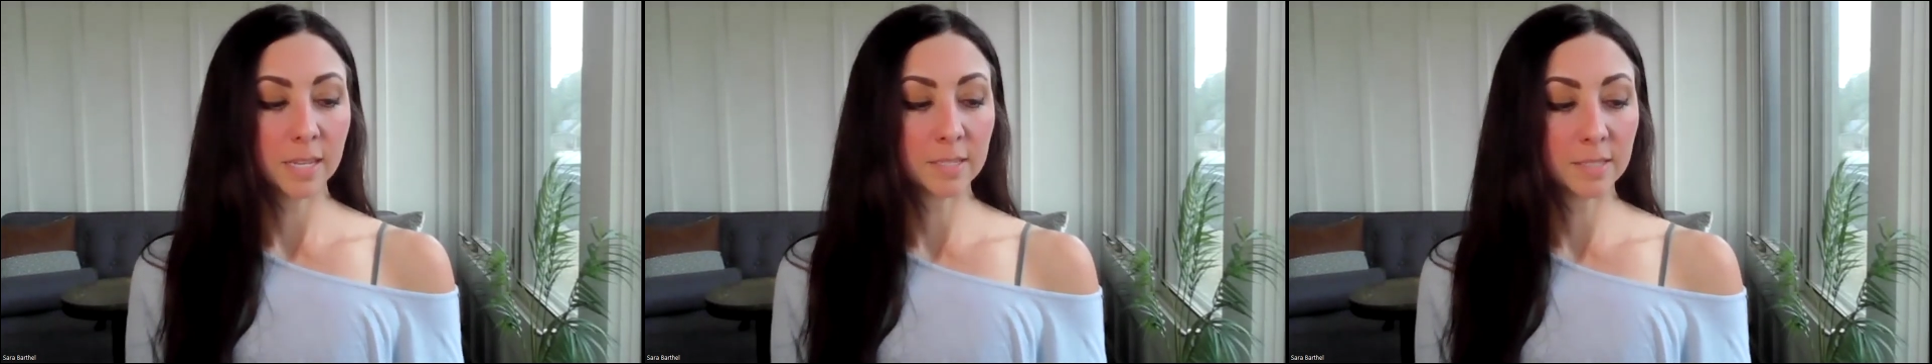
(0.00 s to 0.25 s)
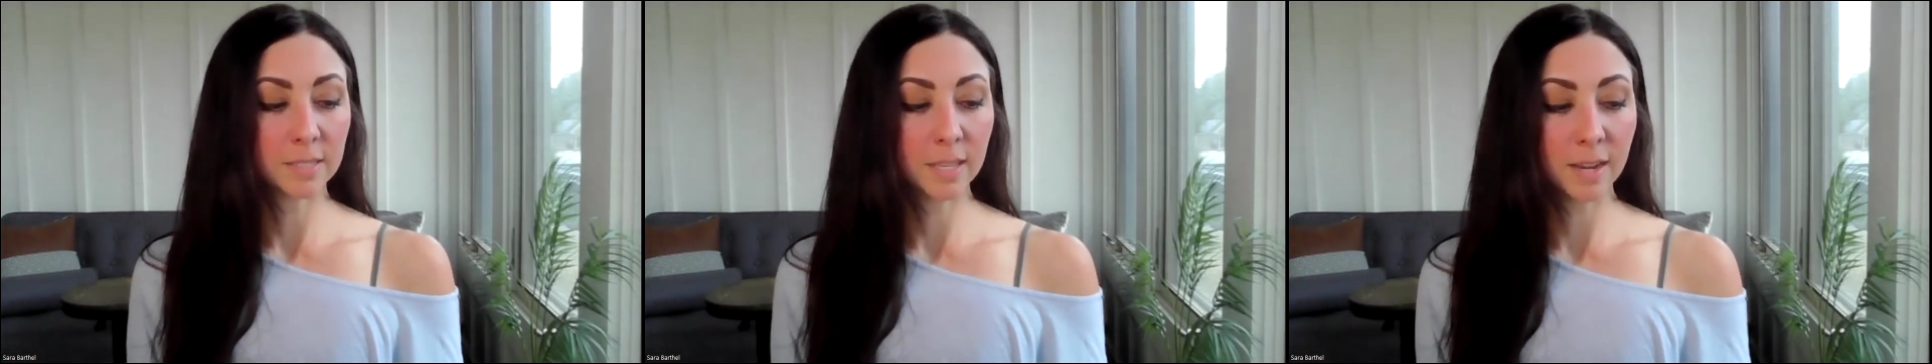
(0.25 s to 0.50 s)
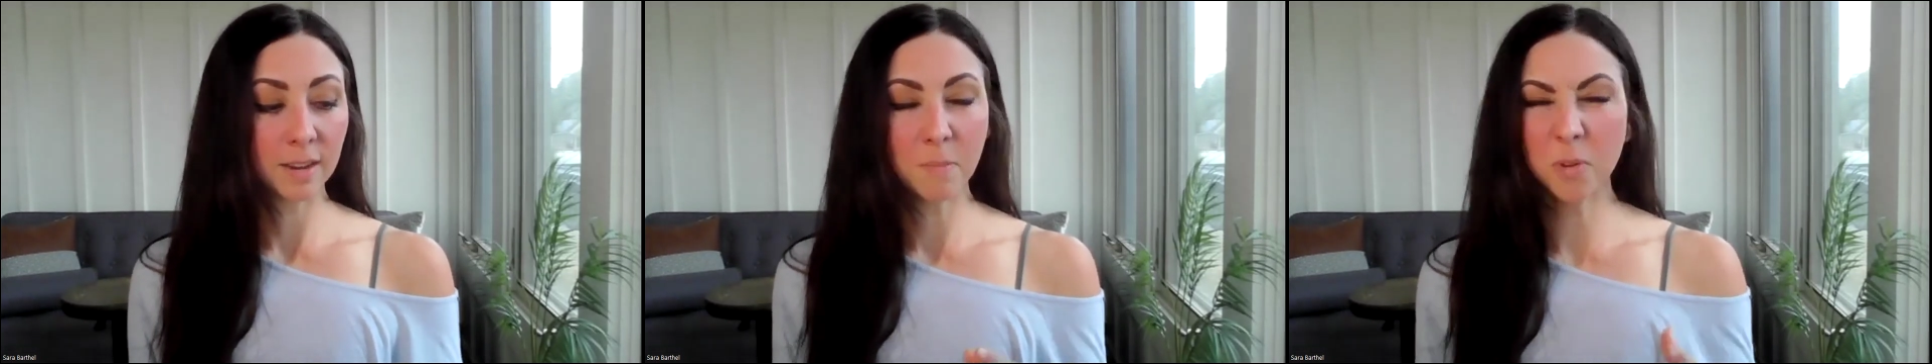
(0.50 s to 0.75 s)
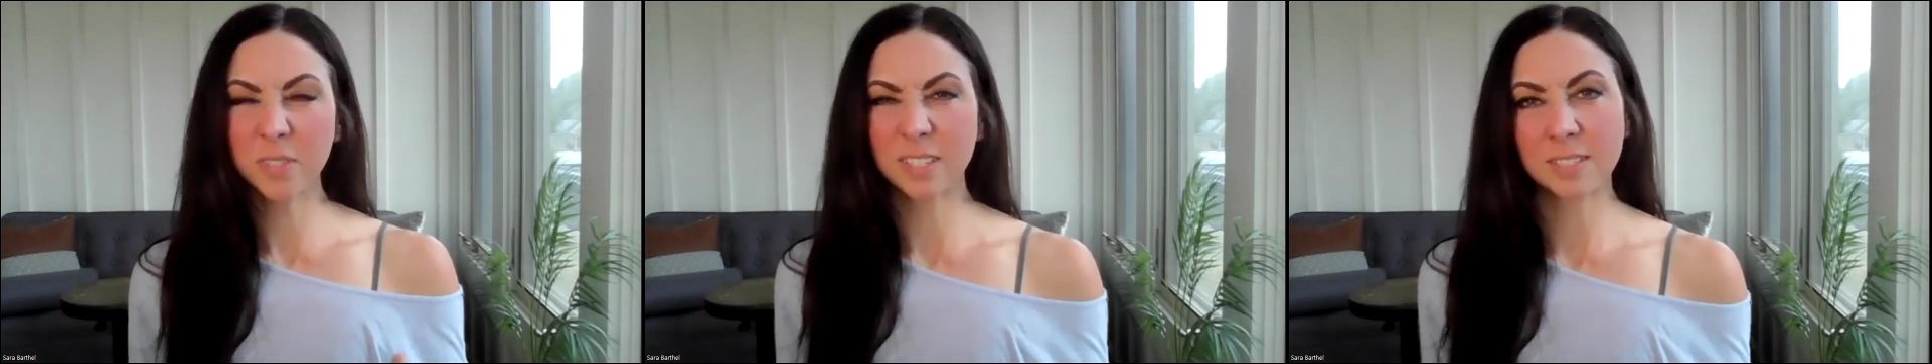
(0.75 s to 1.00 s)
is kind of
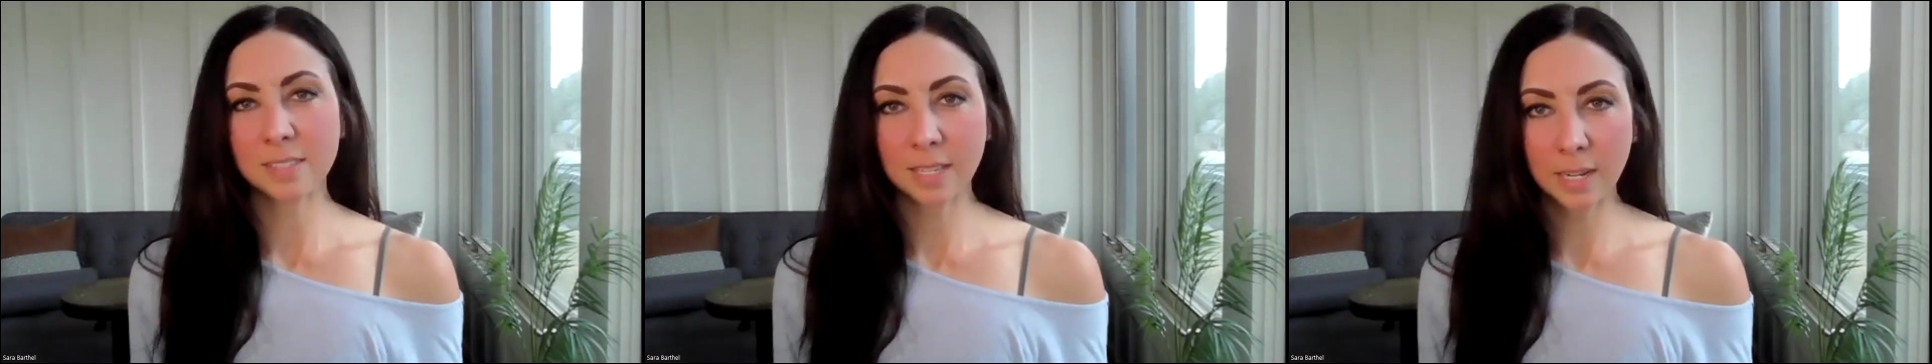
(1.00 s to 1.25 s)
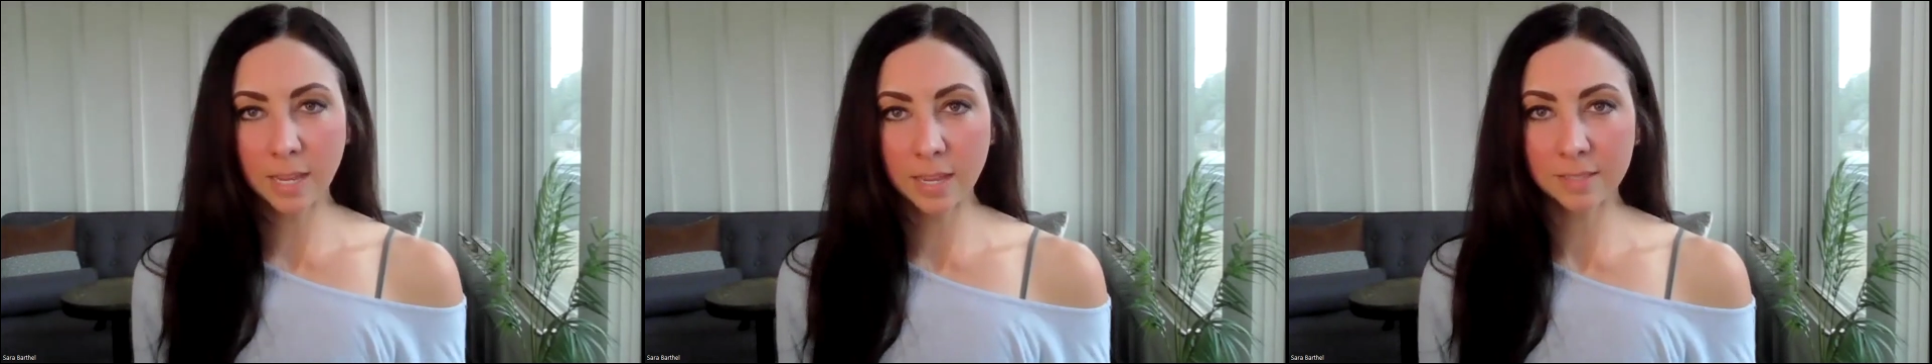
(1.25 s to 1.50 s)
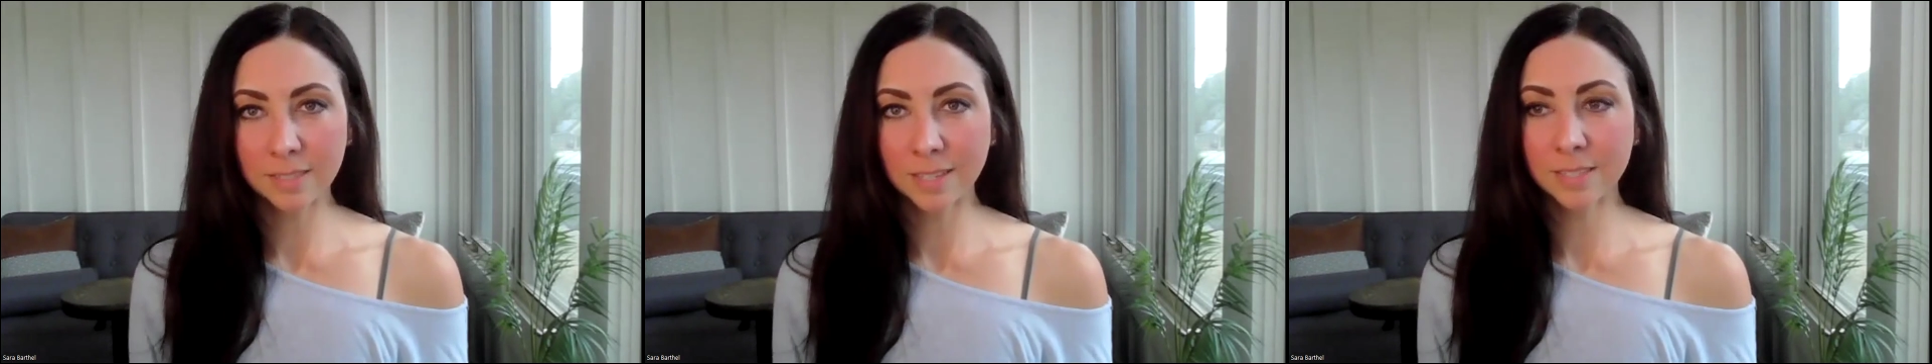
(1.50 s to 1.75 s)
the most insidious.